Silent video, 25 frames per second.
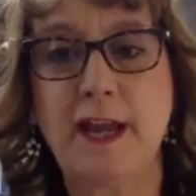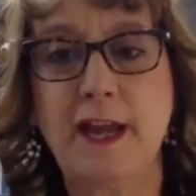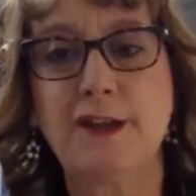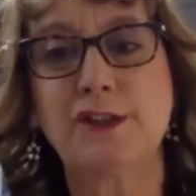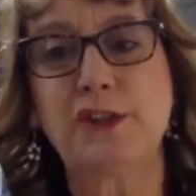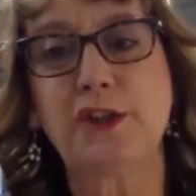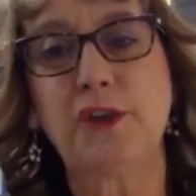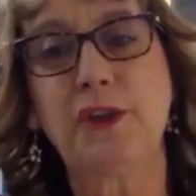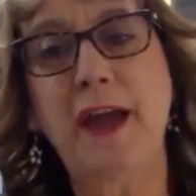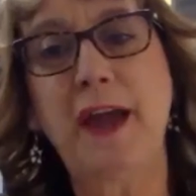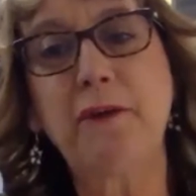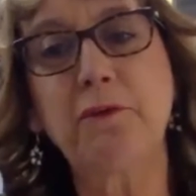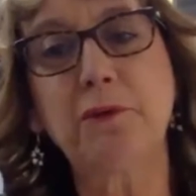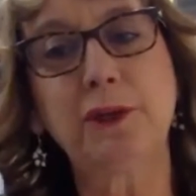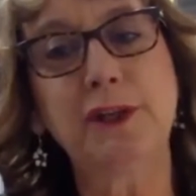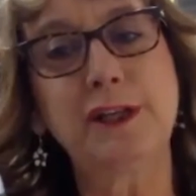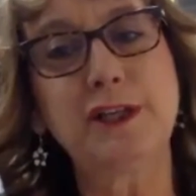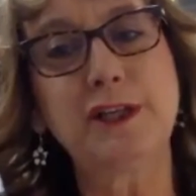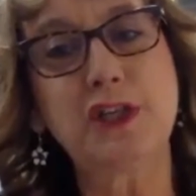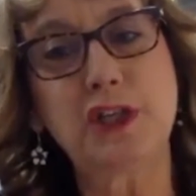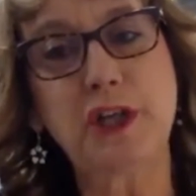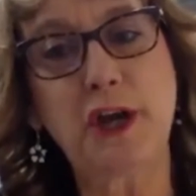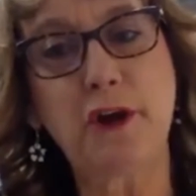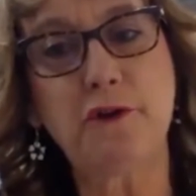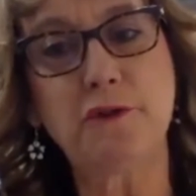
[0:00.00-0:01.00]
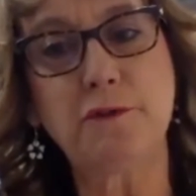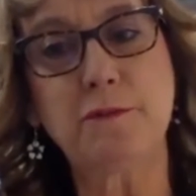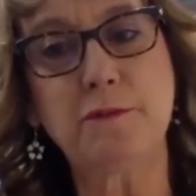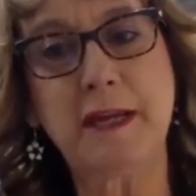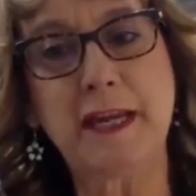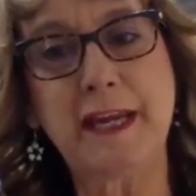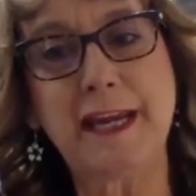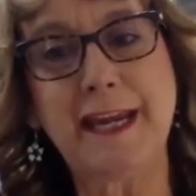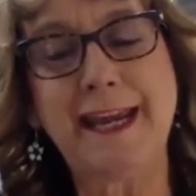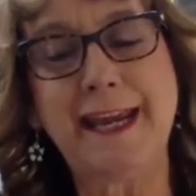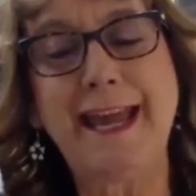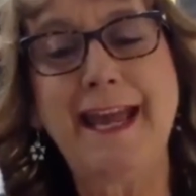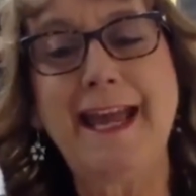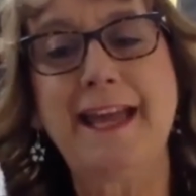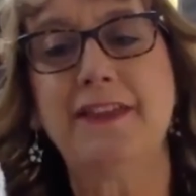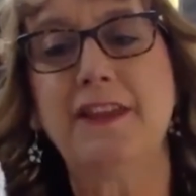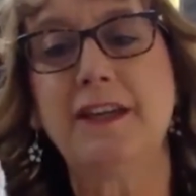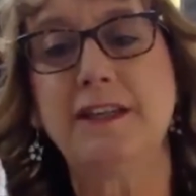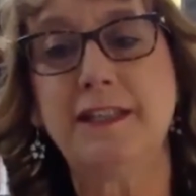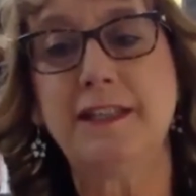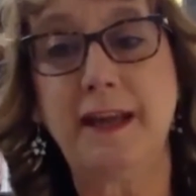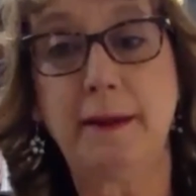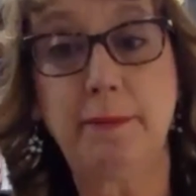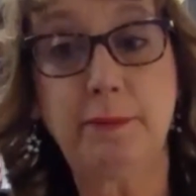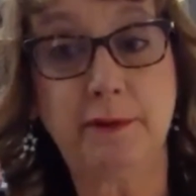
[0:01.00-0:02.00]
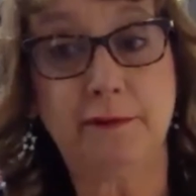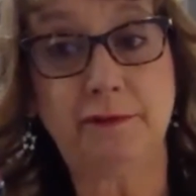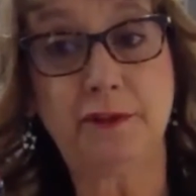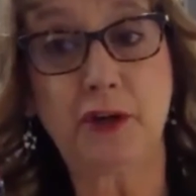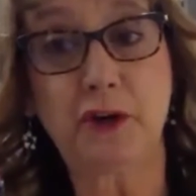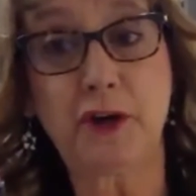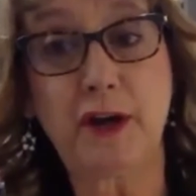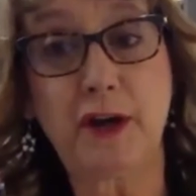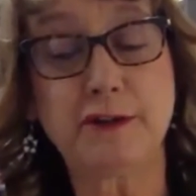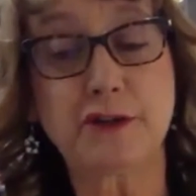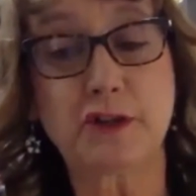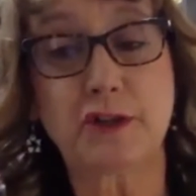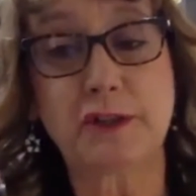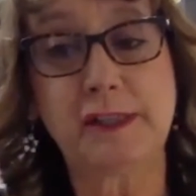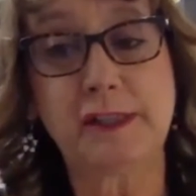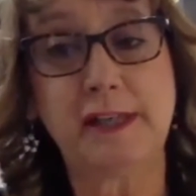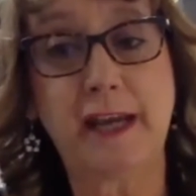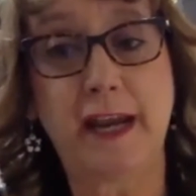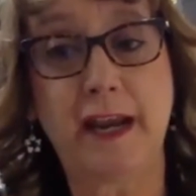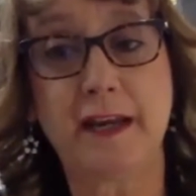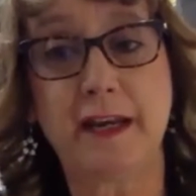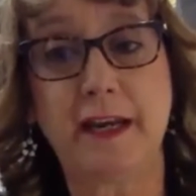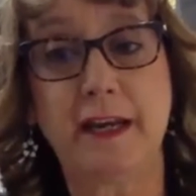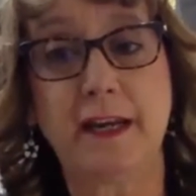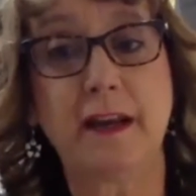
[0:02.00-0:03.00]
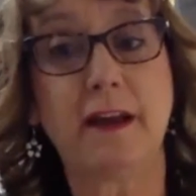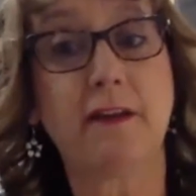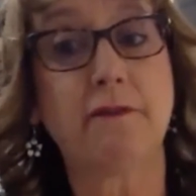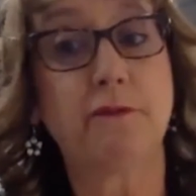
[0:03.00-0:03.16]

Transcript: So that really showed me the depth of their understanding